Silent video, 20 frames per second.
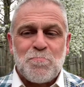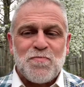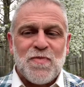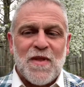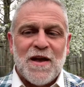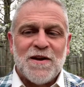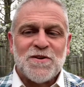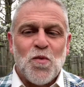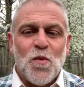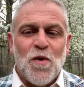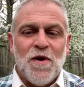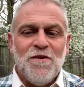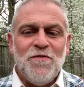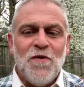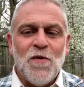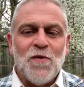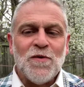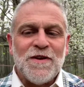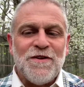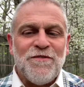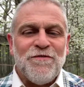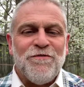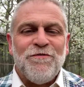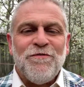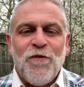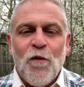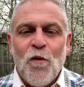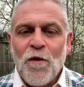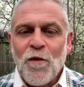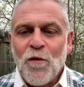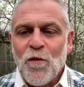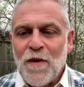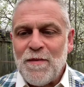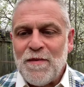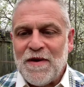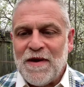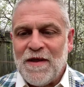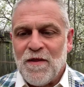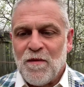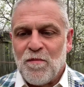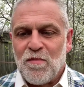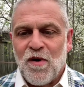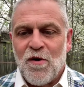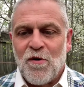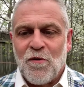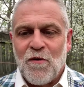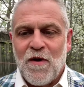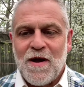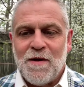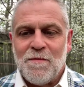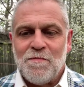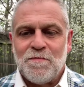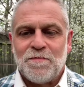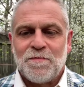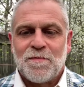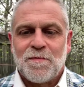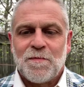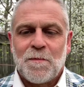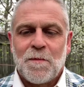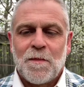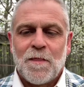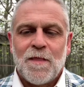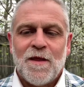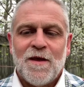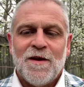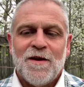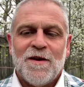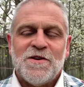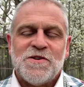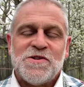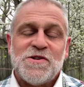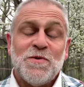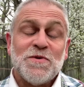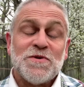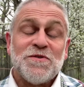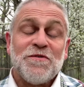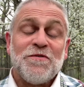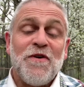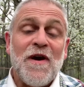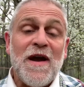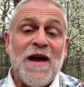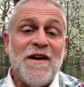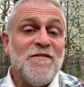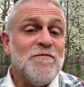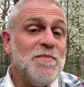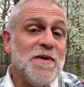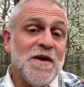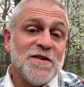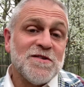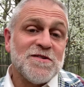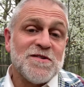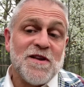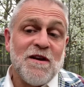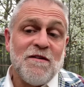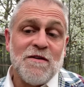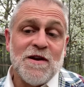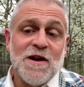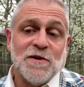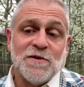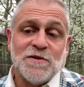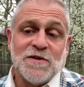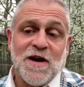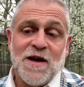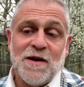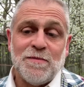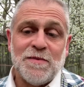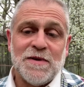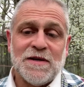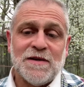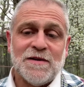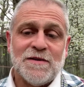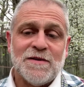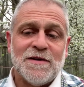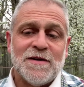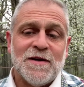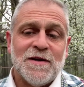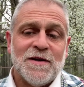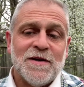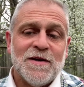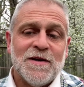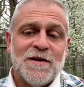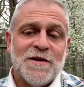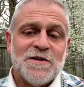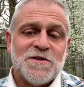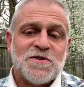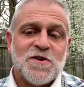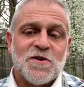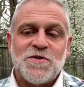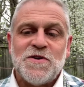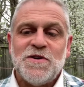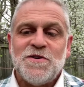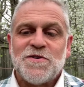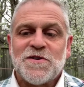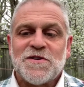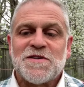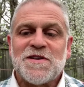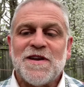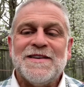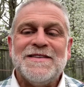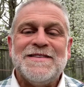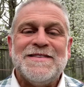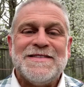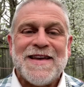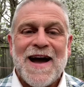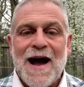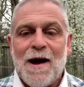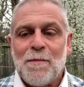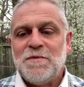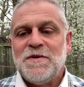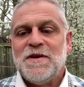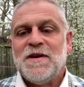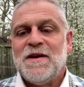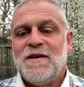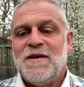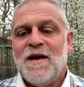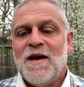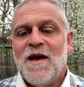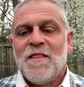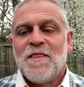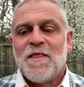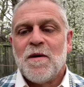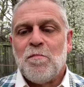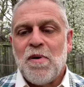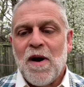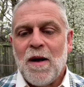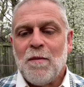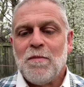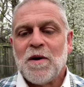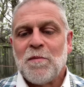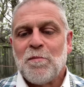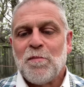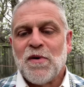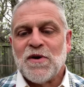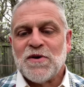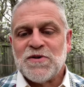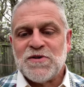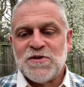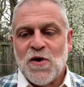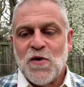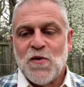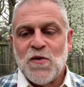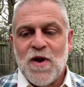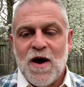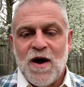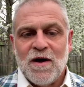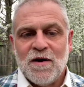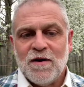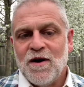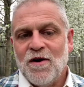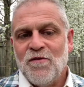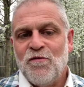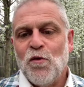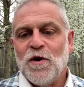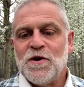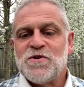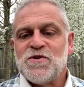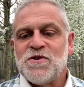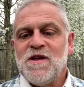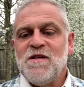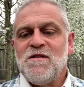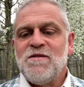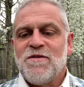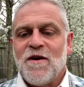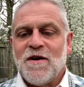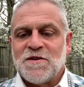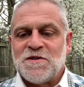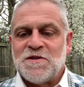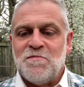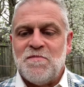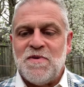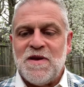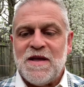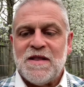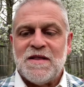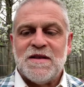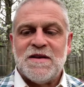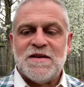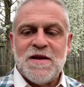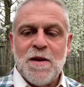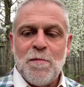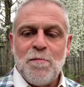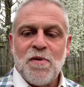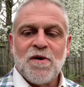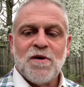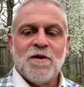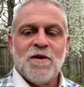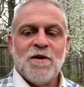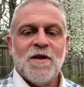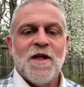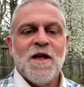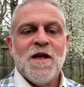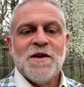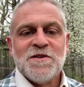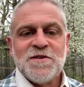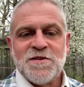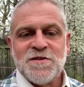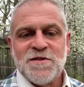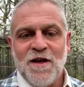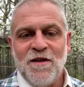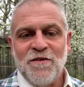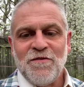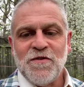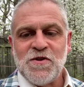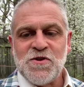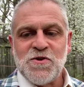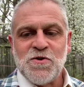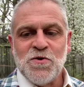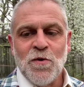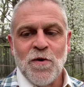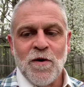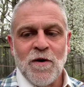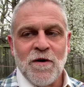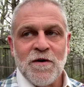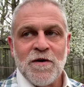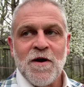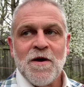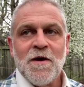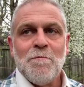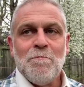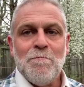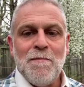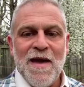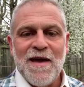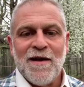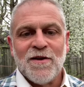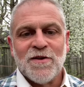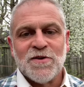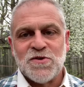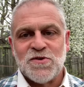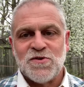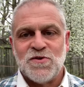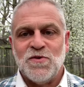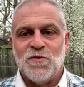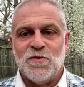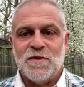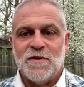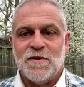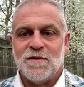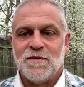As one of only 4 women in the program, she was afraid of being stereotyped. So she just adopted the public persona of what she thought to be the typical self-assured male student.